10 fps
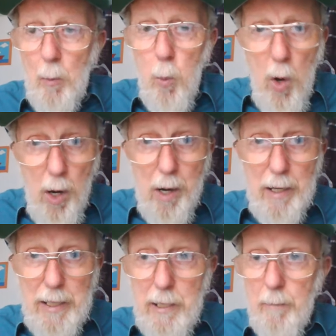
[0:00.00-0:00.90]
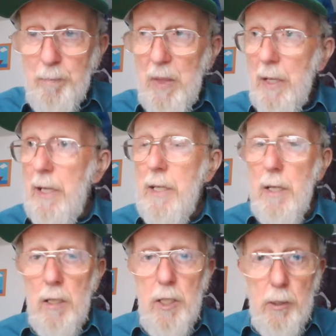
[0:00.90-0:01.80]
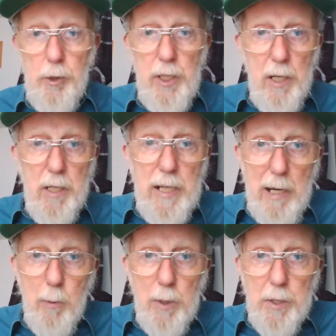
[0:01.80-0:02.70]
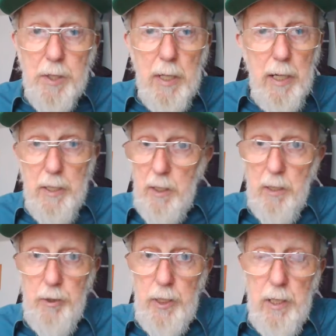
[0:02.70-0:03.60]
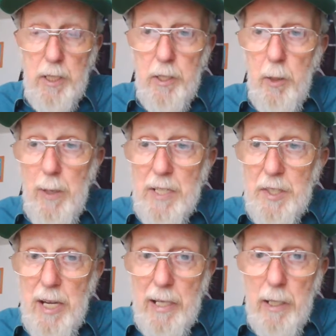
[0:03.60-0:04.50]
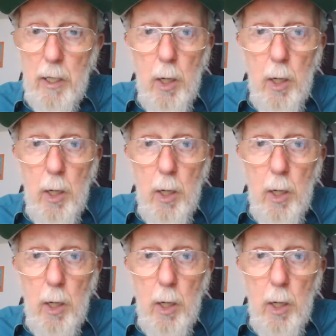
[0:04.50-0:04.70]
Why, in a country like ours and a country like the USA,